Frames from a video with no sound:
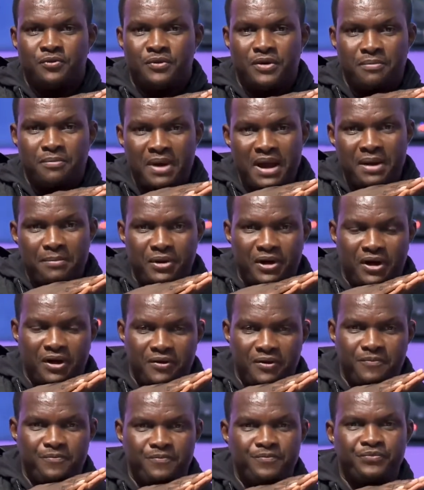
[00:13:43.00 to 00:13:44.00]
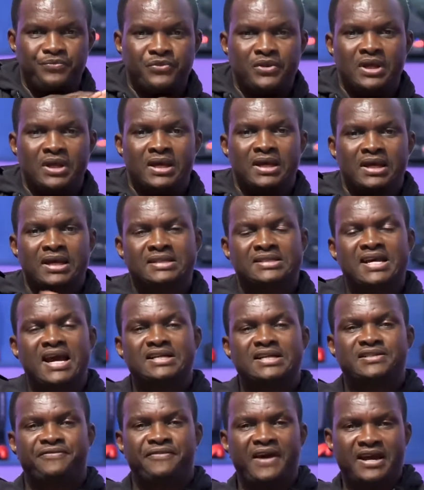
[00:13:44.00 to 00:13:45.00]
Remember, it
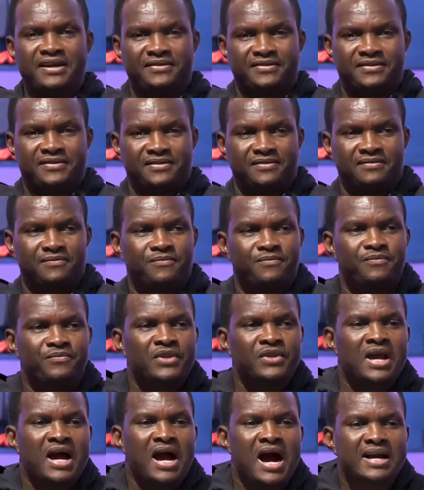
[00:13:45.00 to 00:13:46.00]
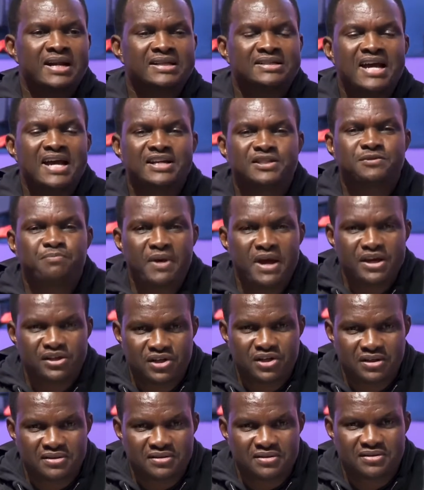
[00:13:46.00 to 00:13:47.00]
takes faith and it takes
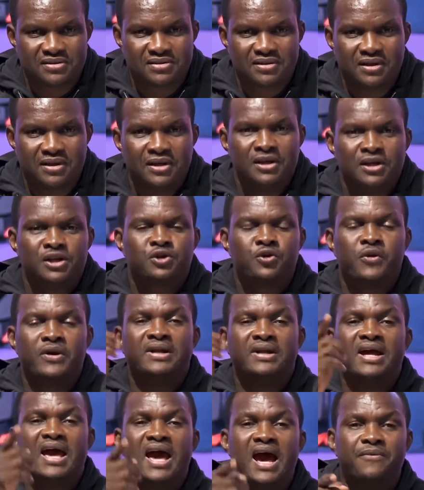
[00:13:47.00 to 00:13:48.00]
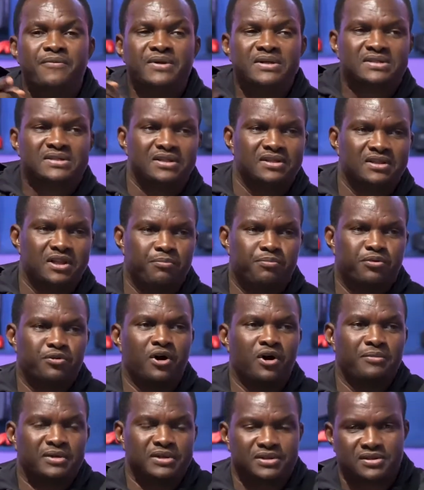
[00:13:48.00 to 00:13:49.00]
patience to inherit the
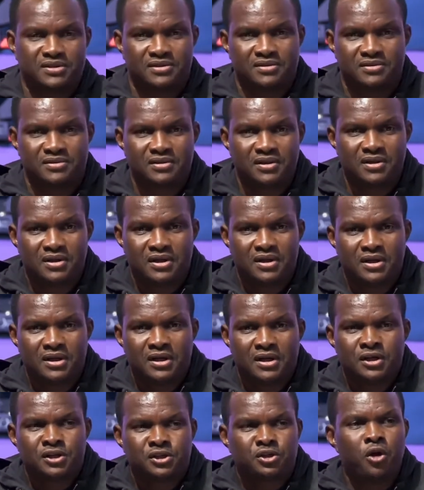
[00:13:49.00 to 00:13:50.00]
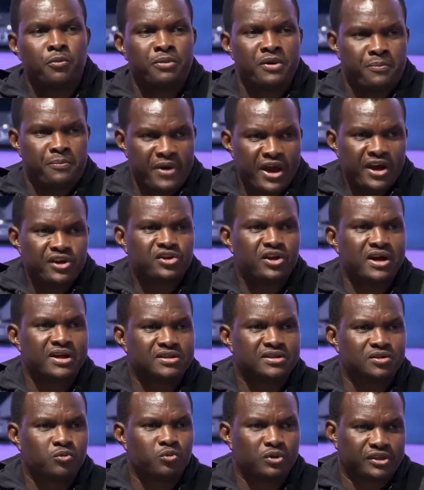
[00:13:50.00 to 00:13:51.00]
promise. So be
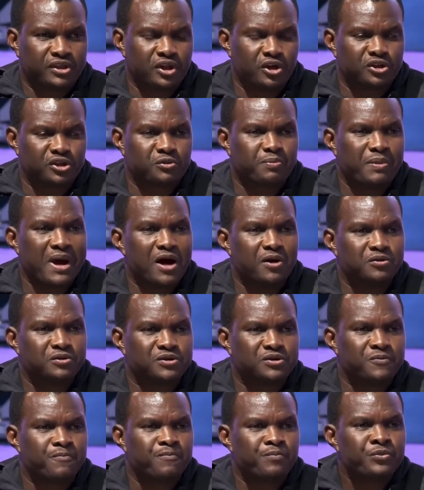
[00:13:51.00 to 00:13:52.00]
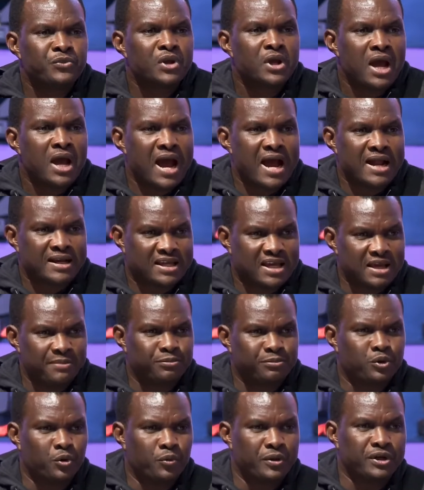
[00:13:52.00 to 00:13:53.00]
patient with your spouse and
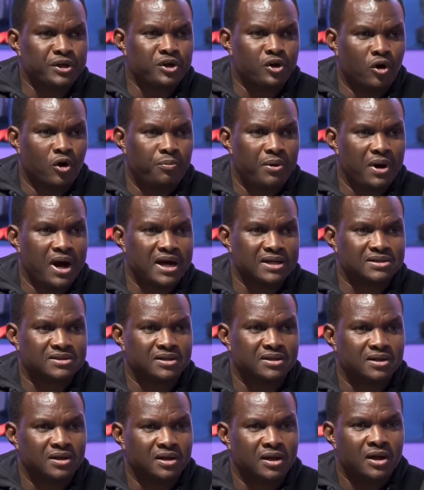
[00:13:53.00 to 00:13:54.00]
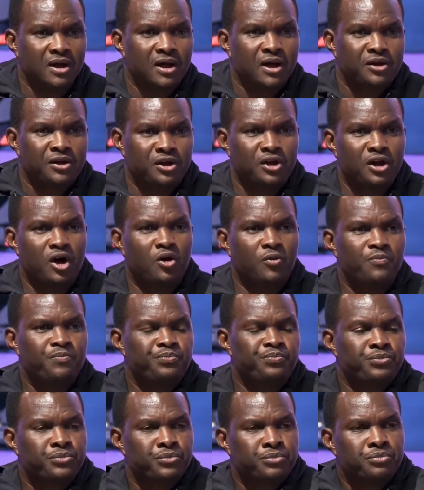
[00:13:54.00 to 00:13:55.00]
keep doing your part. You
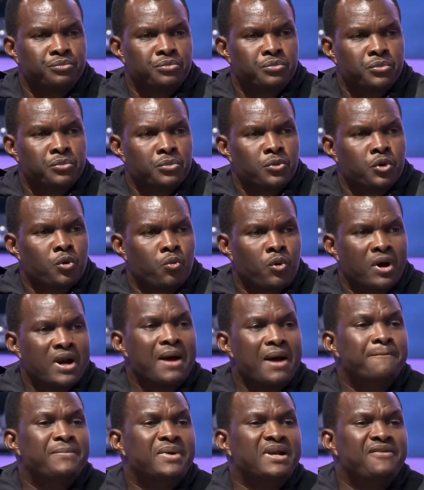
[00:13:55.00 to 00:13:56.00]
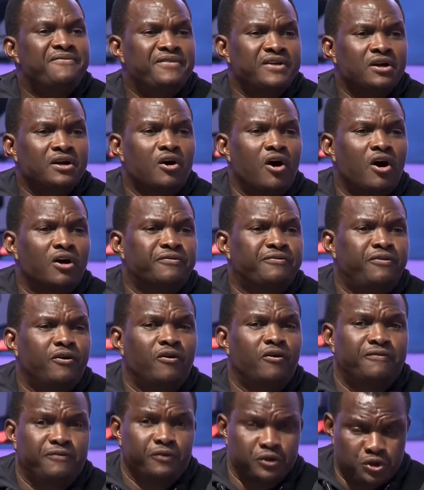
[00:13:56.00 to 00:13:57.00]
know, what I'm believing God
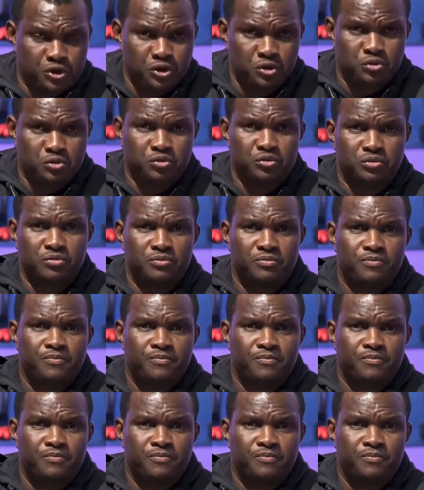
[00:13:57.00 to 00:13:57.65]
for you